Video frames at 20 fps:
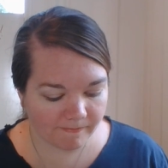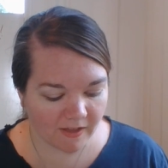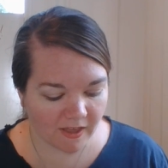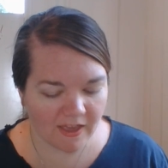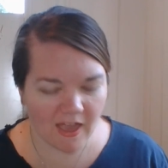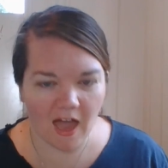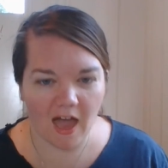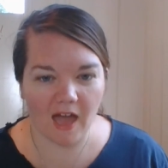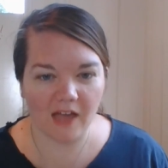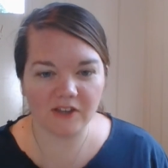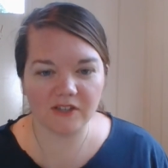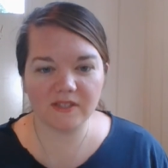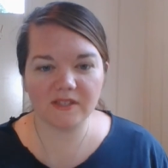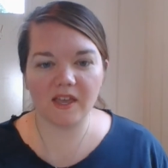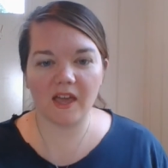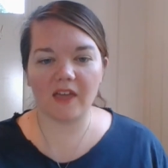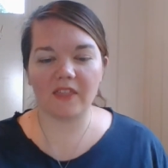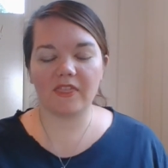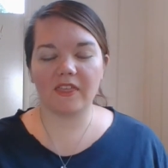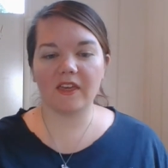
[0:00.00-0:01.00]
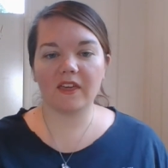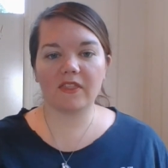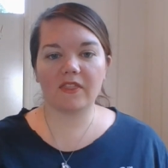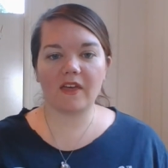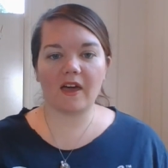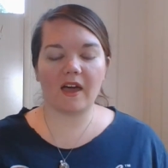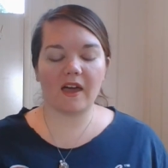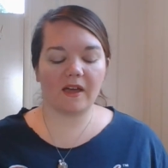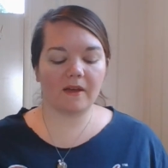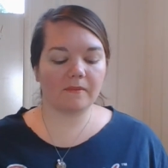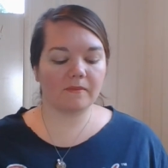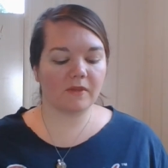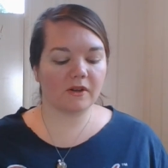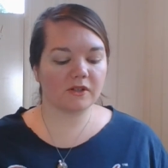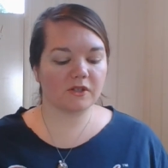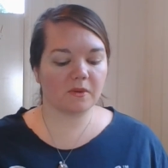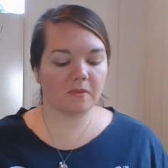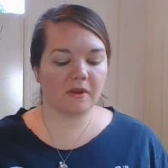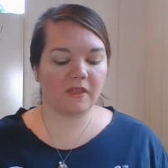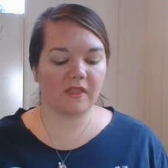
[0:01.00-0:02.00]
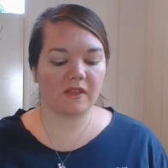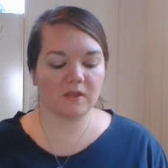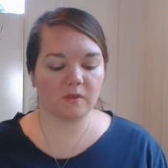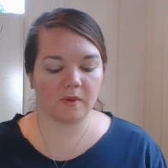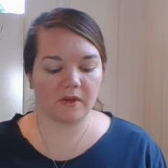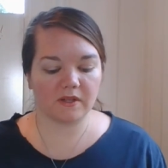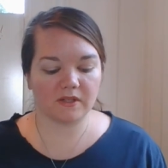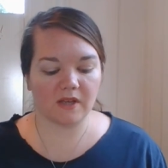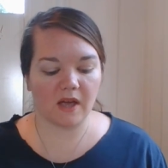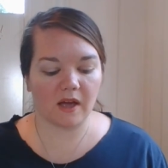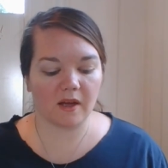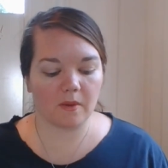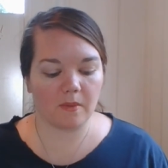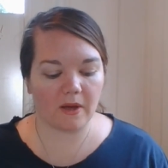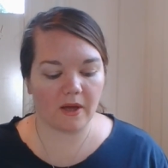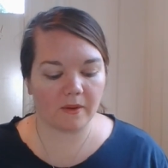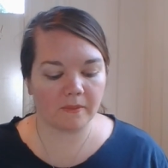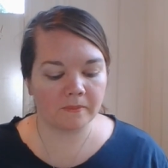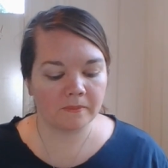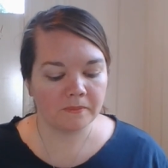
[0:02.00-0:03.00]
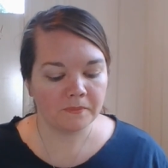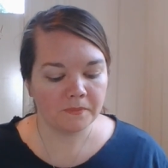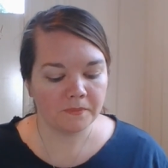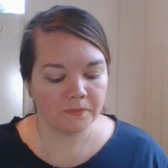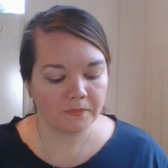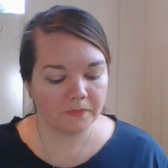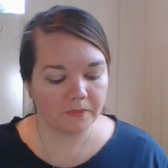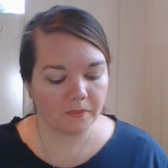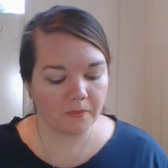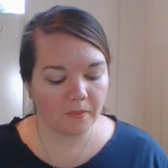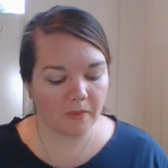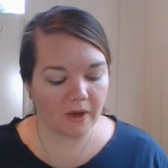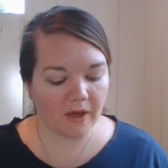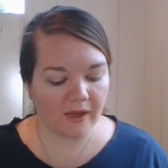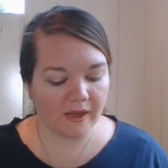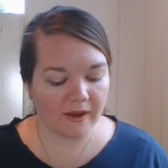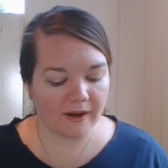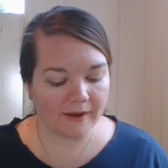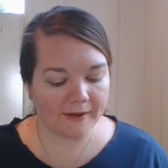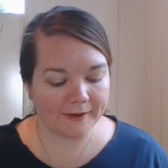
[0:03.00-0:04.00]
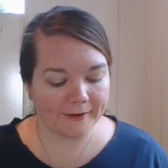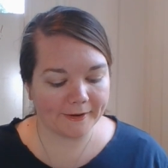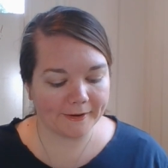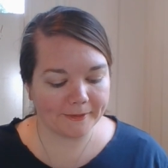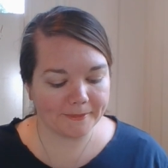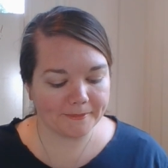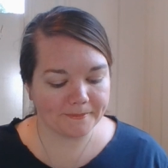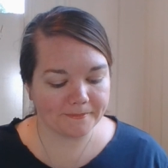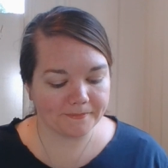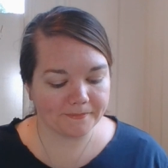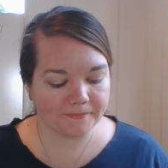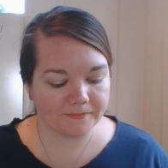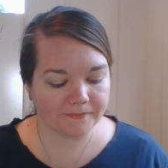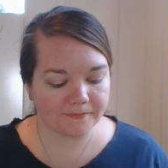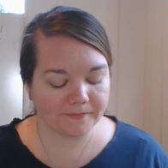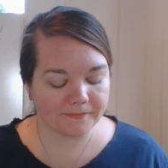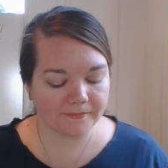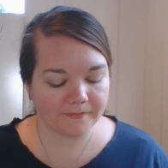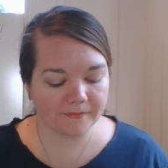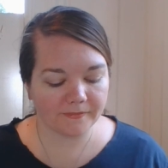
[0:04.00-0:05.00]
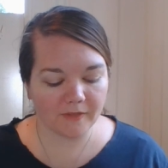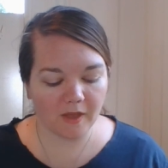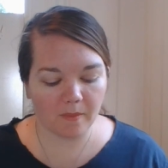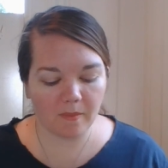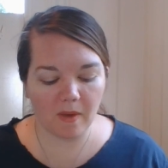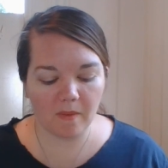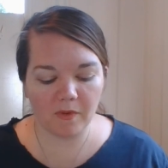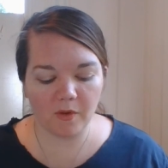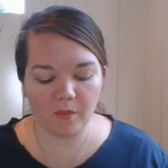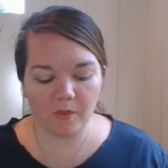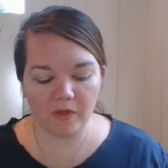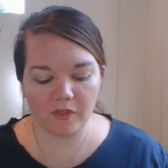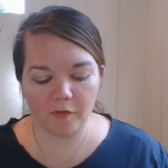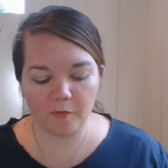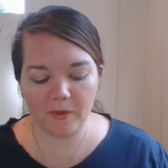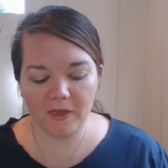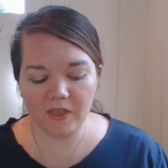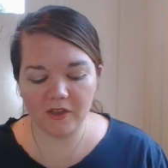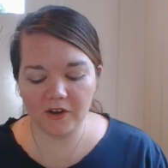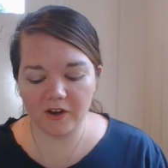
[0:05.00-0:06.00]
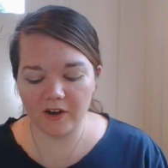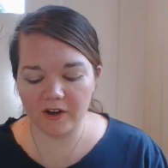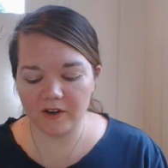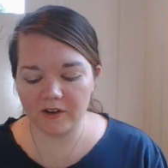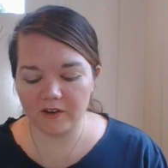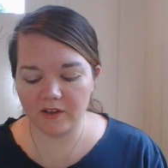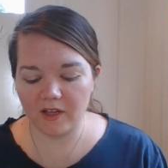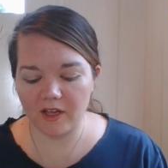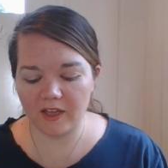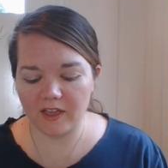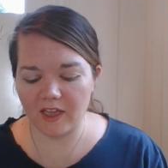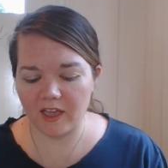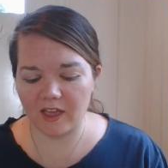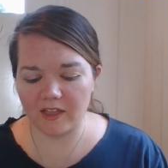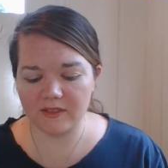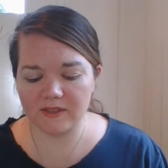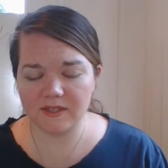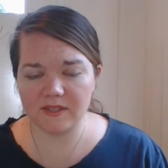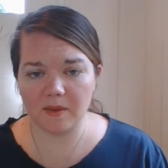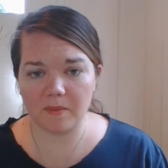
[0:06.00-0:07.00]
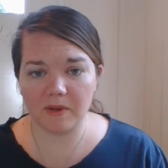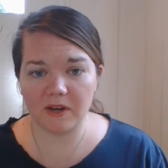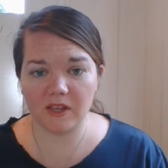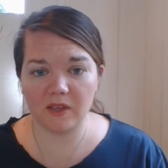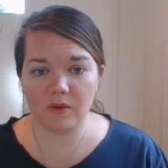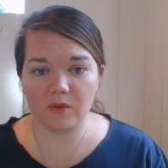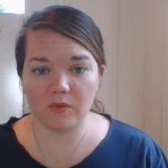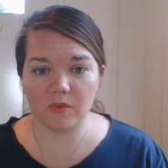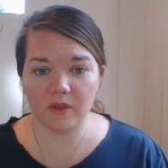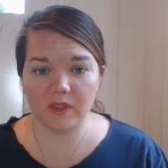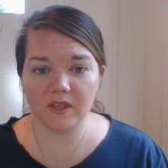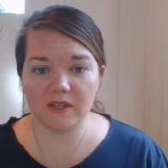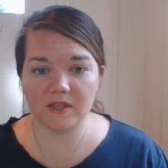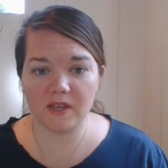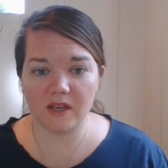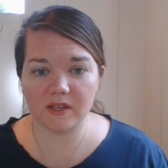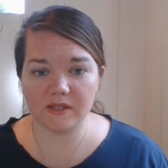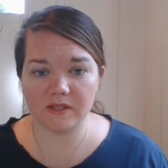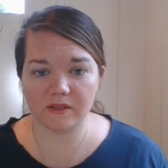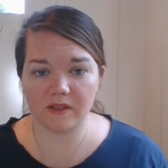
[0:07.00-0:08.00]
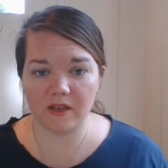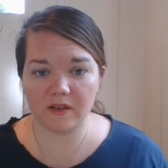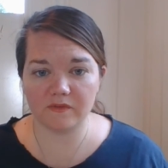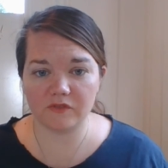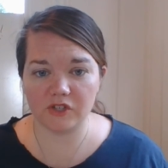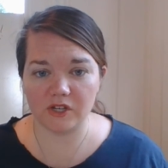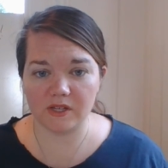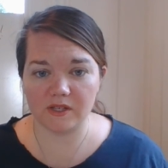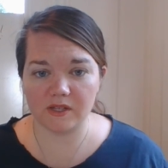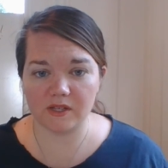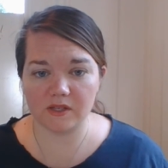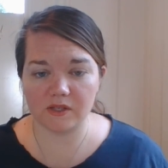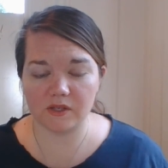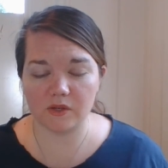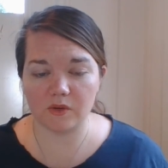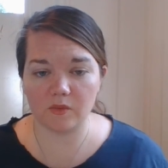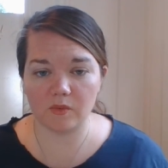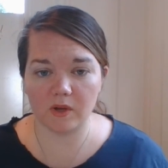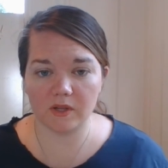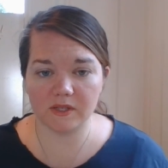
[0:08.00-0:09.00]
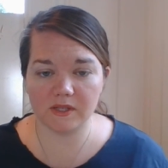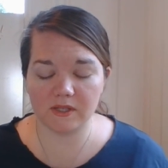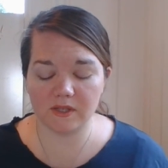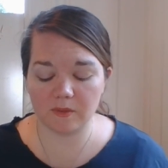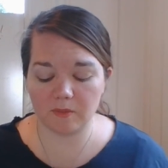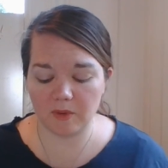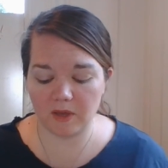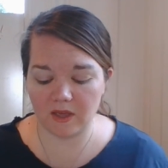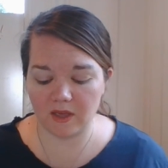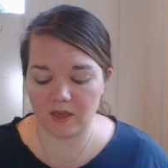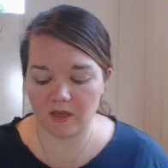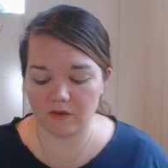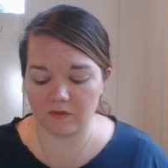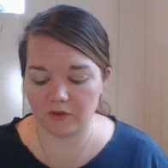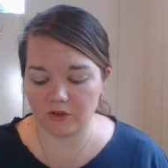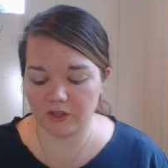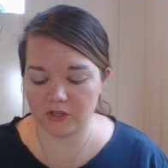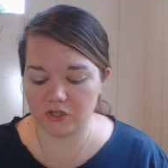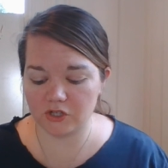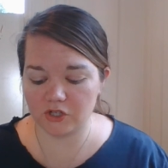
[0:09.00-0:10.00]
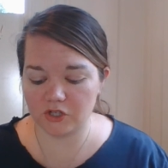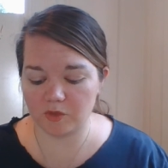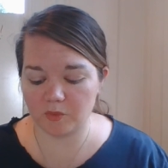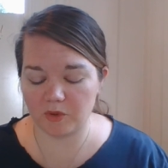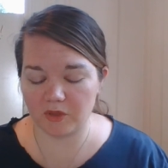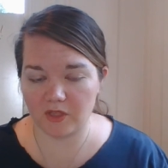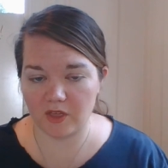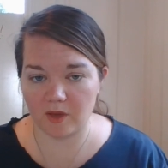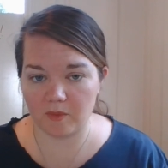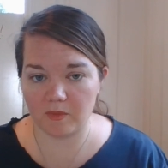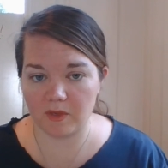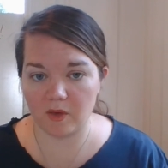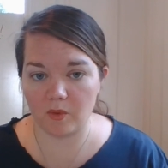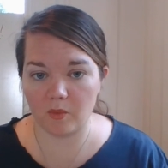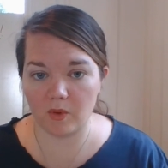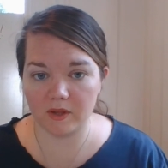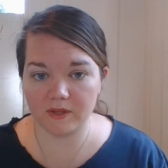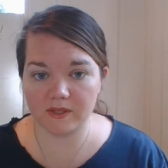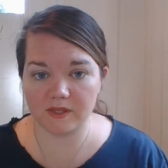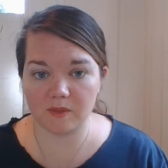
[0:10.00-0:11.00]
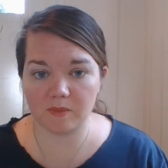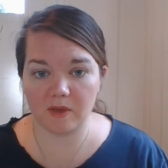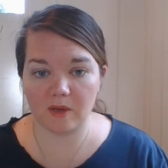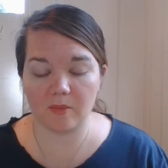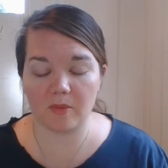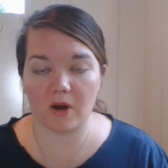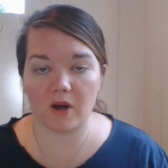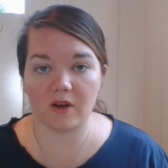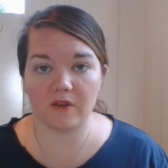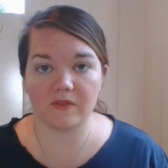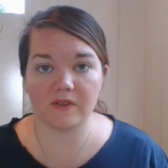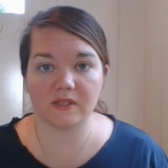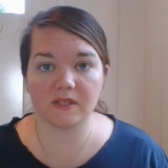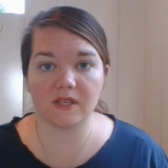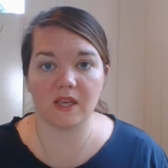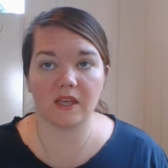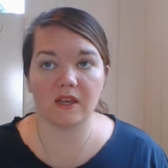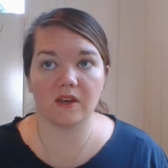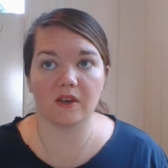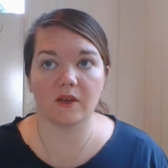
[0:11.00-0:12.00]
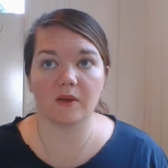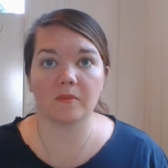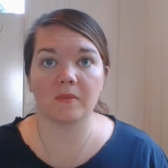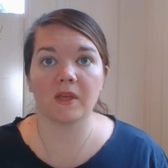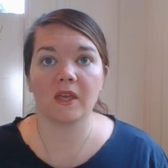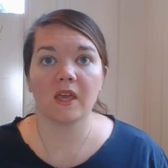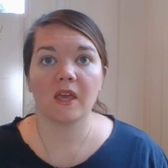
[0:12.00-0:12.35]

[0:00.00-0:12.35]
yeah, I just I think that there's so many things we could talk about, but um, maybe with Peter, again, somebody who really does love Jesus, who wants to be in relationship with him, he wants to be a part of his kingdom.